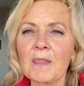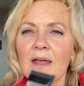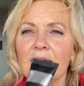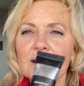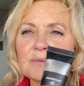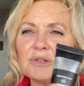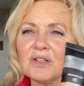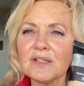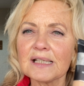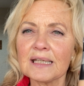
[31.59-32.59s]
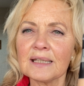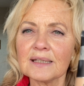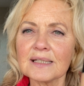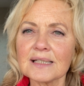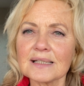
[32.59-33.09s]
and I'm using
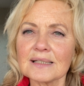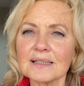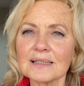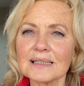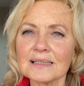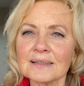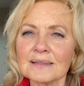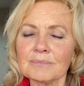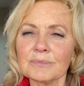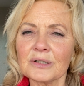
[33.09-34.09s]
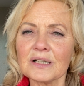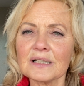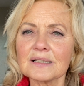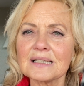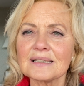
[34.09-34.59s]
this
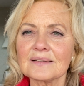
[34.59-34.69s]
product,